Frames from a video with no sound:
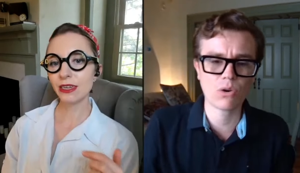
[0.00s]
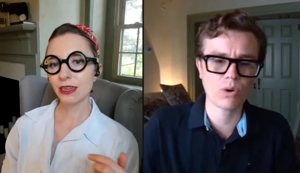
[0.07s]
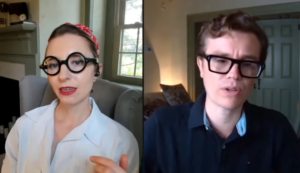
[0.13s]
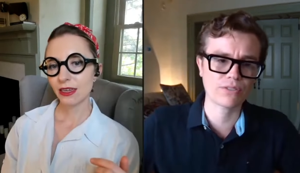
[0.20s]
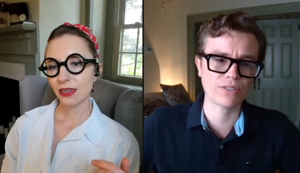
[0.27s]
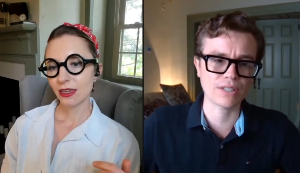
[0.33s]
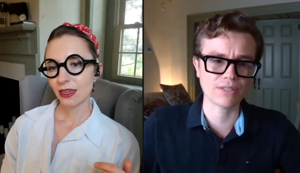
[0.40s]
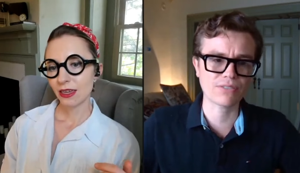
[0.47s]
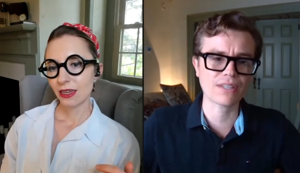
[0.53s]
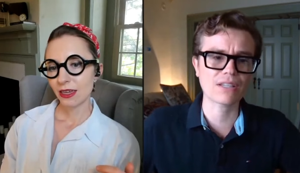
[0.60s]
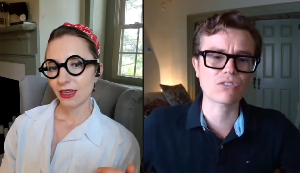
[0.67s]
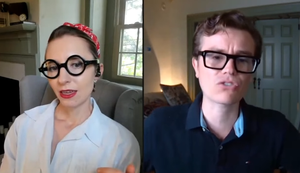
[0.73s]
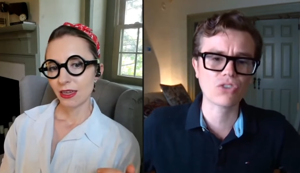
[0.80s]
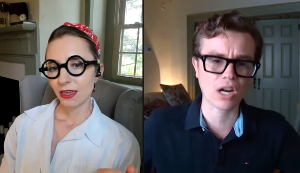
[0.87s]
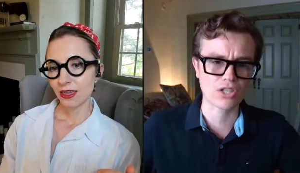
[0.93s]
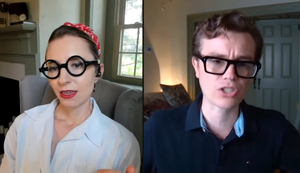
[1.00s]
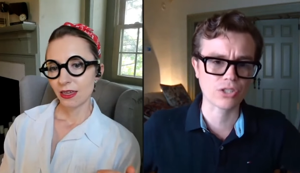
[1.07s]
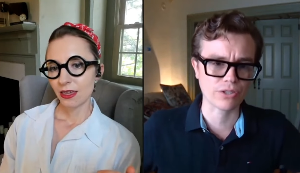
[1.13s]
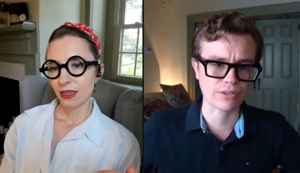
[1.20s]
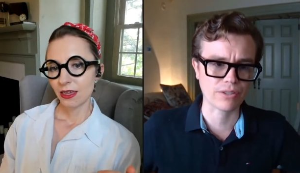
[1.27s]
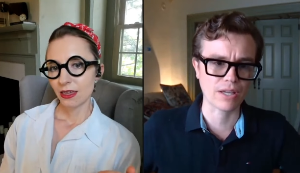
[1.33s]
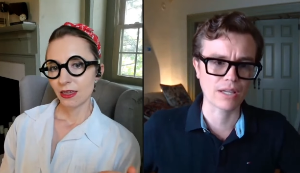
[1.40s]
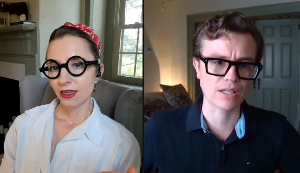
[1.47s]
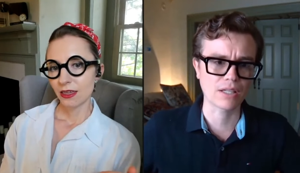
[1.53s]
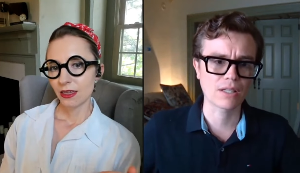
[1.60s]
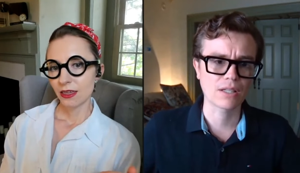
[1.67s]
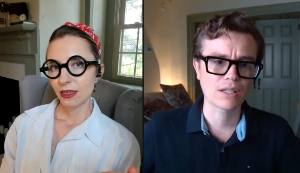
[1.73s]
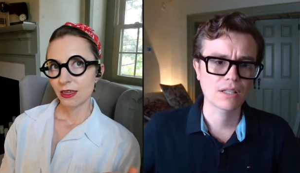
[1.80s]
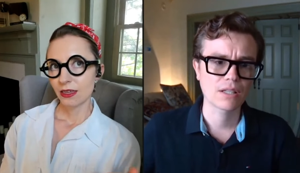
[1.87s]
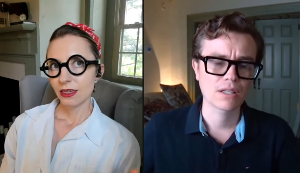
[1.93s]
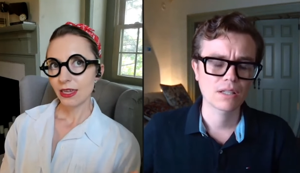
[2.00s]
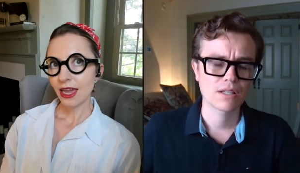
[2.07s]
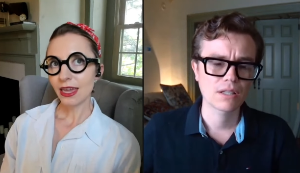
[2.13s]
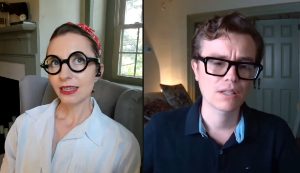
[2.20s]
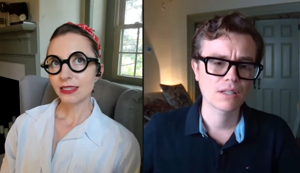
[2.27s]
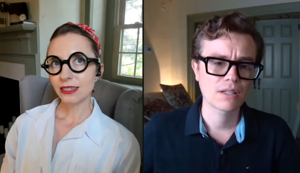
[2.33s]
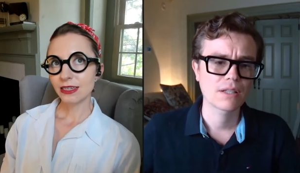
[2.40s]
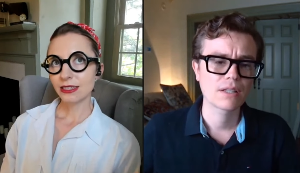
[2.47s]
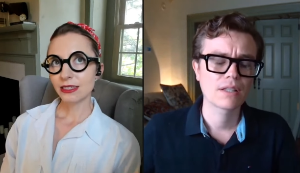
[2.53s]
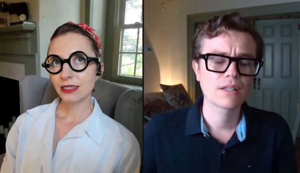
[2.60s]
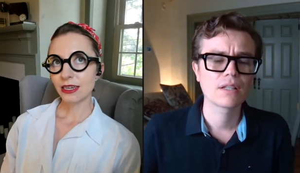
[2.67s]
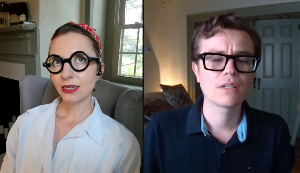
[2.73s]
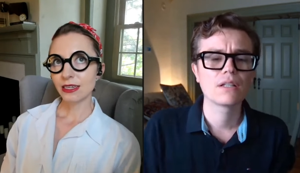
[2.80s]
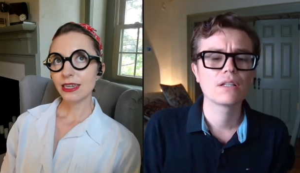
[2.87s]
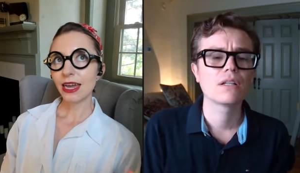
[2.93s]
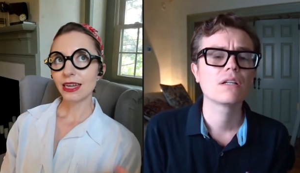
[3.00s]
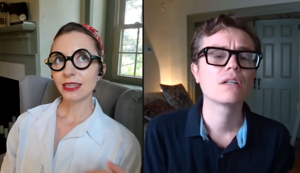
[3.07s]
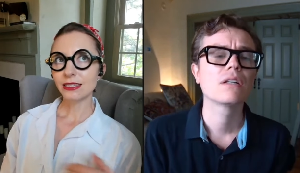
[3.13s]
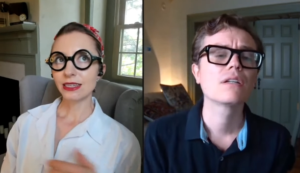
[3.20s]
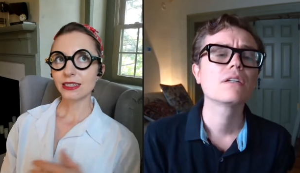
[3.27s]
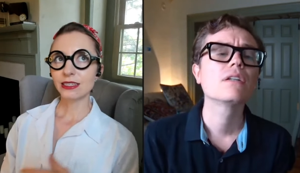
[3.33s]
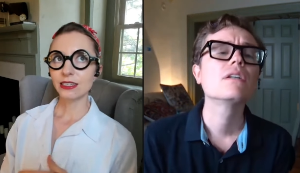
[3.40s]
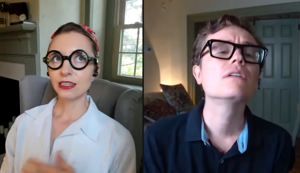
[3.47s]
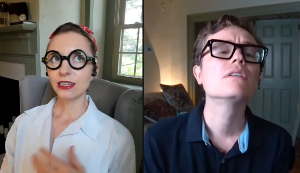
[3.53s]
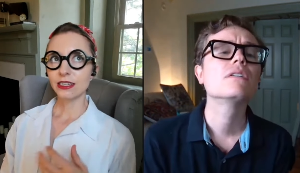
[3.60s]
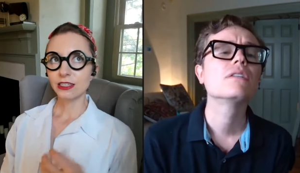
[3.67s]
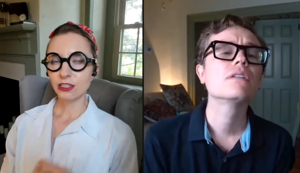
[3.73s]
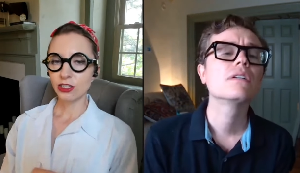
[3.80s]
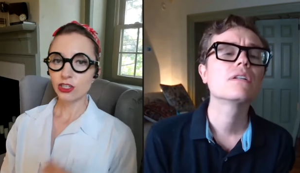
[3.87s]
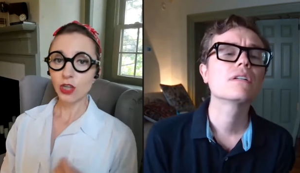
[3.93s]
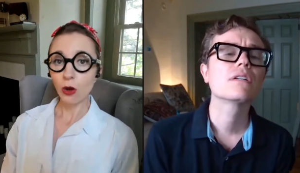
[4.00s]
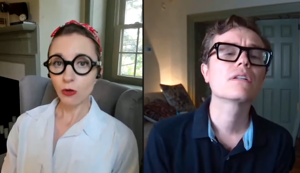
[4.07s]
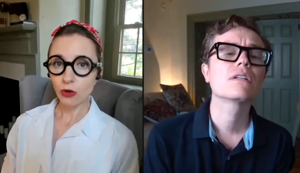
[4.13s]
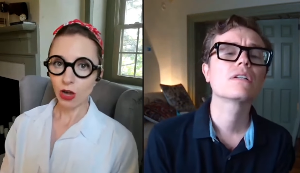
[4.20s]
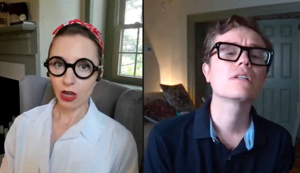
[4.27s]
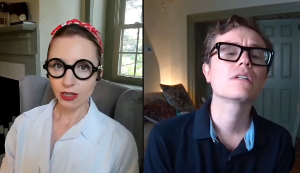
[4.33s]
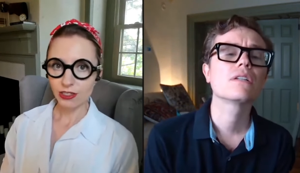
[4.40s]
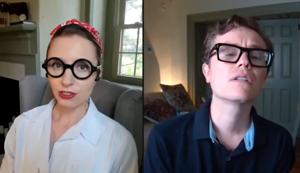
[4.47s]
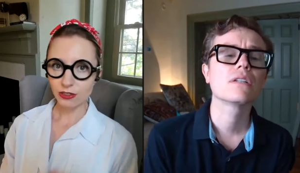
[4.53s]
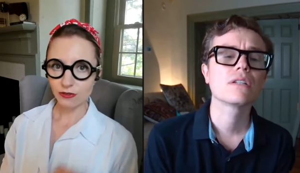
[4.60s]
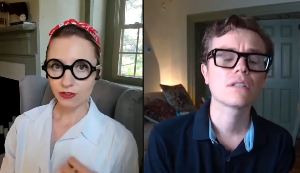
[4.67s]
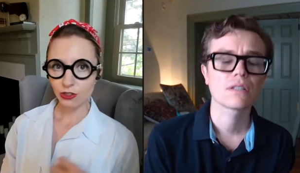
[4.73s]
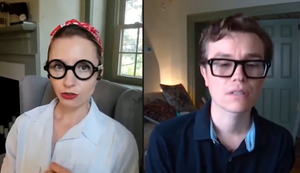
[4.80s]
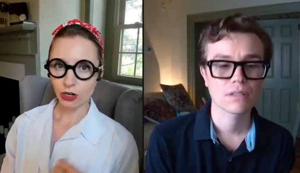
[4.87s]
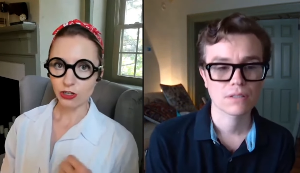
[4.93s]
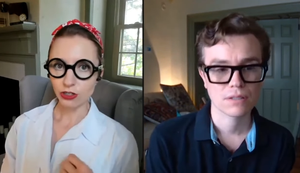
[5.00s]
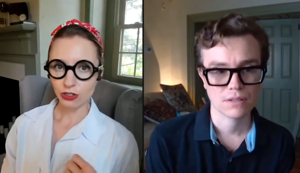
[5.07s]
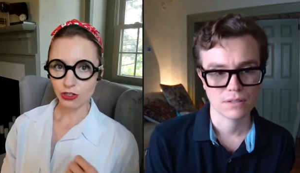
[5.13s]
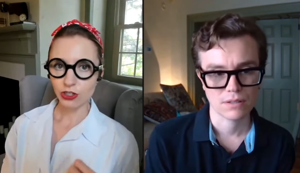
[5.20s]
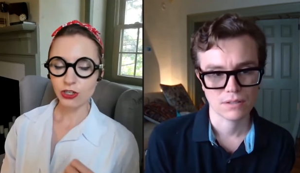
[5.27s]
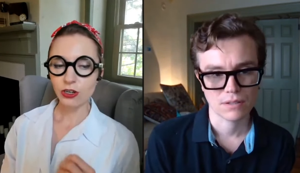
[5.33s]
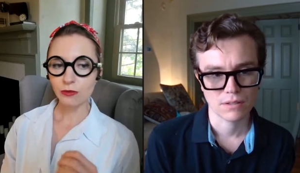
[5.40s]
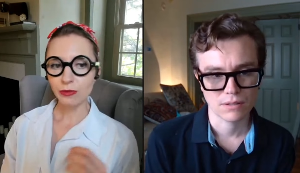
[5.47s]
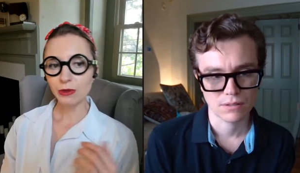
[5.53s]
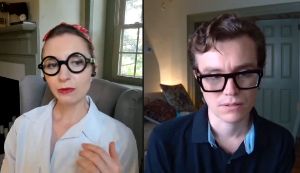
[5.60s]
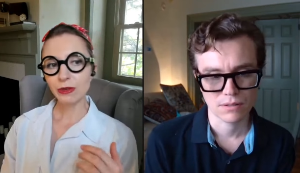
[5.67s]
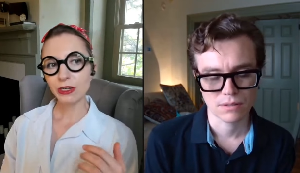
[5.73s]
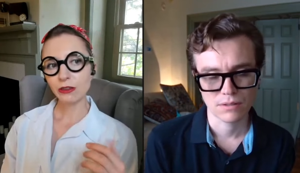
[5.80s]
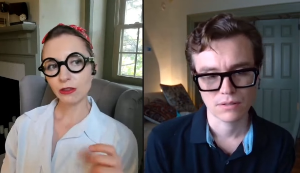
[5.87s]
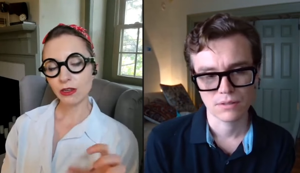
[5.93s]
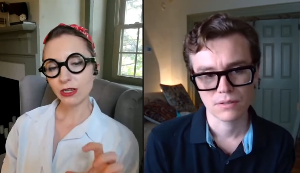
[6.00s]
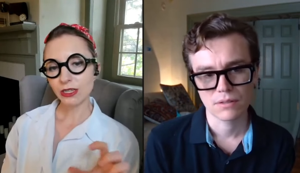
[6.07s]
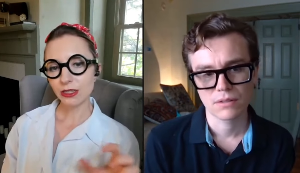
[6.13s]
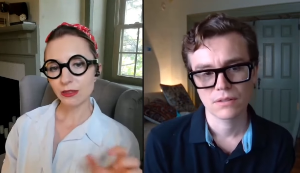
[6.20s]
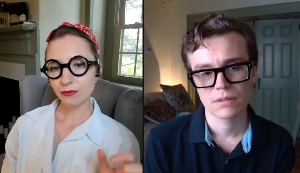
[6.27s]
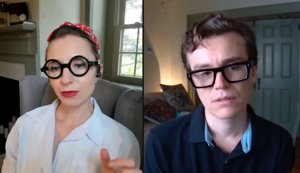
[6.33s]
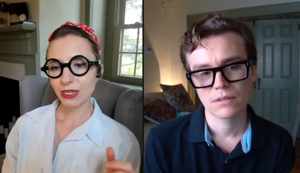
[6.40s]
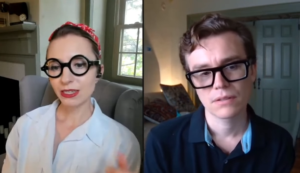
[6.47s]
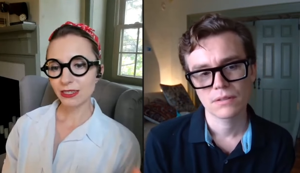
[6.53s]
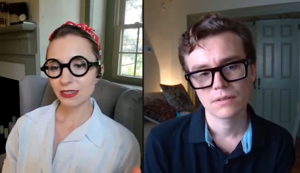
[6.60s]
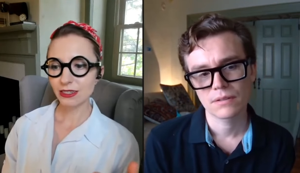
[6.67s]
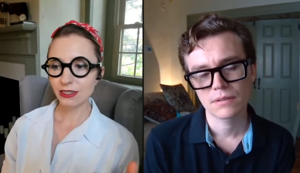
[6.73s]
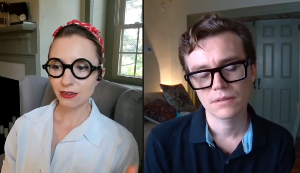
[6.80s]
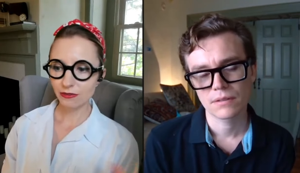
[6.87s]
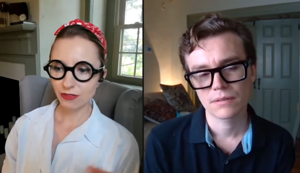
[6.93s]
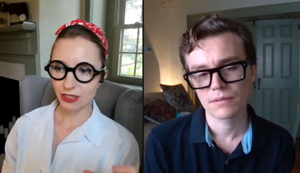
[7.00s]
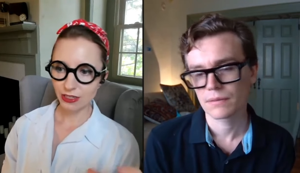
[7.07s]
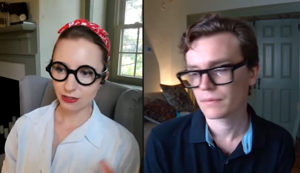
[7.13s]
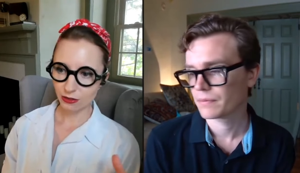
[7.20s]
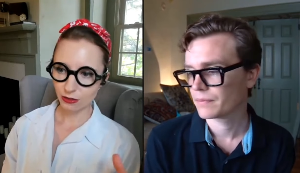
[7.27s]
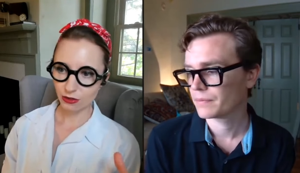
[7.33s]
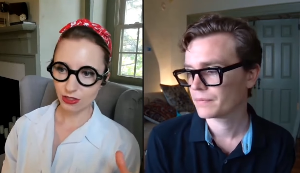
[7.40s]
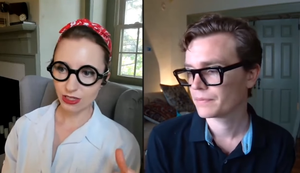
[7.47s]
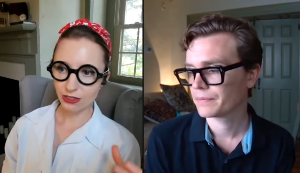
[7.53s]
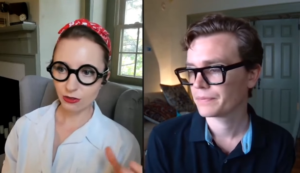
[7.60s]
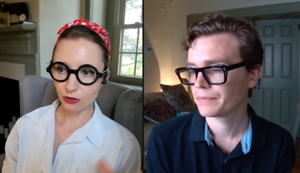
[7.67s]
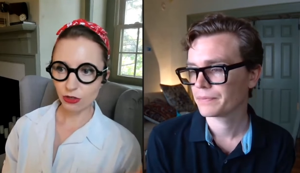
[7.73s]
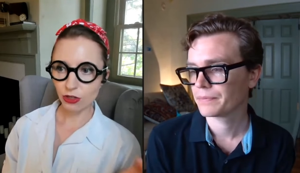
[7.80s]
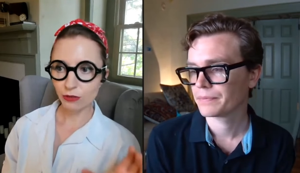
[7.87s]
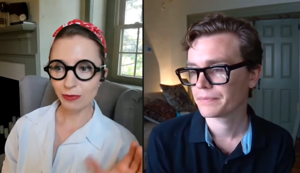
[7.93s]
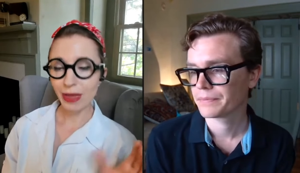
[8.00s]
Speaker 1: corset. It's like a structure thing.
Speaker 2: Yeah, it's a sewn on sort of structured shirt. But when you look at the pieces of these old